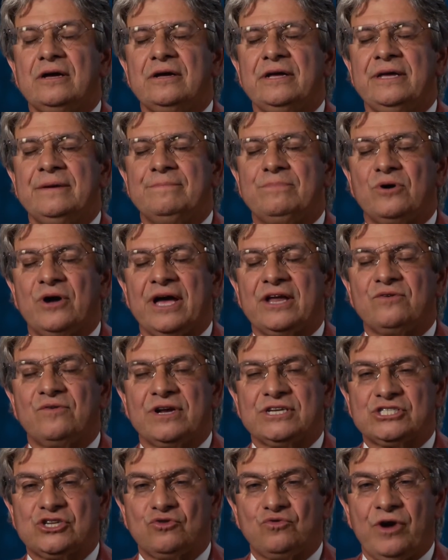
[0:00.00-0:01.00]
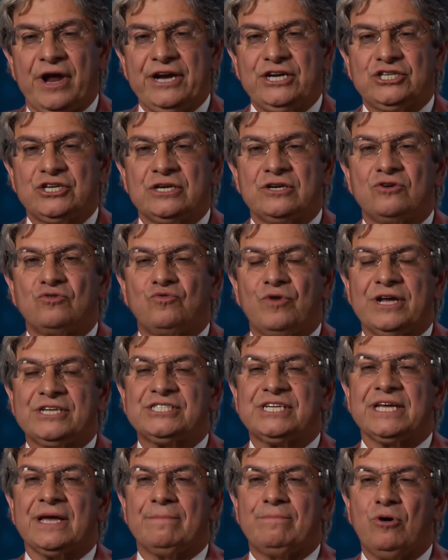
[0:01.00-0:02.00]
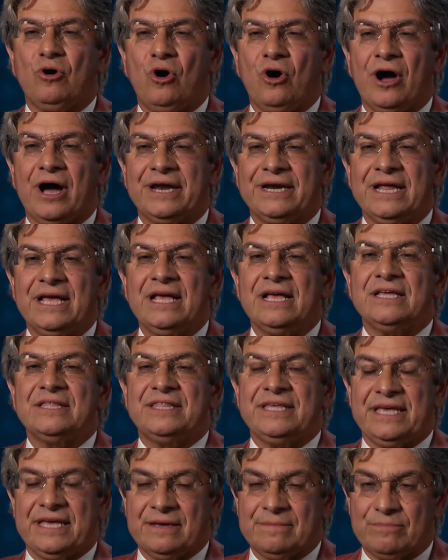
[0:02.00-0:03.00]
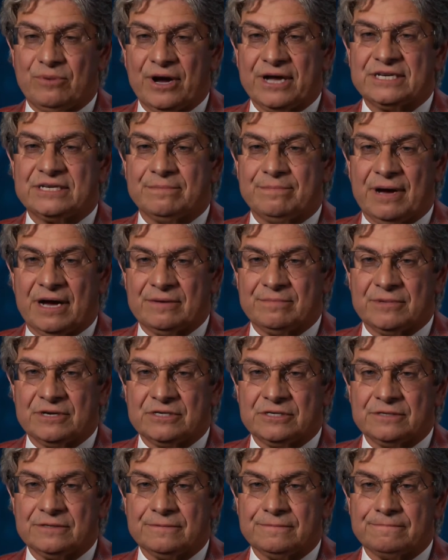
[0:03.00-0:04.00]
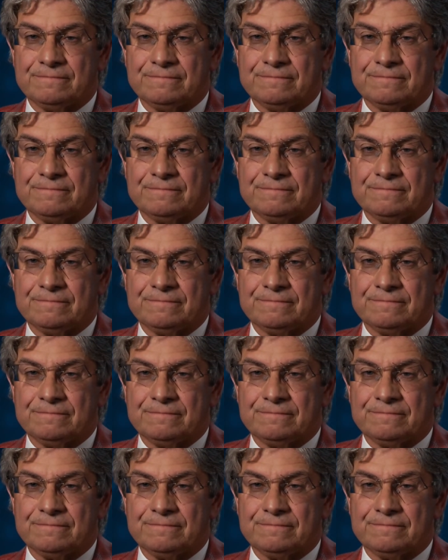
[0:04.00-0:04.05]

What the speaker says: implant restoration resting upon the implant abutment.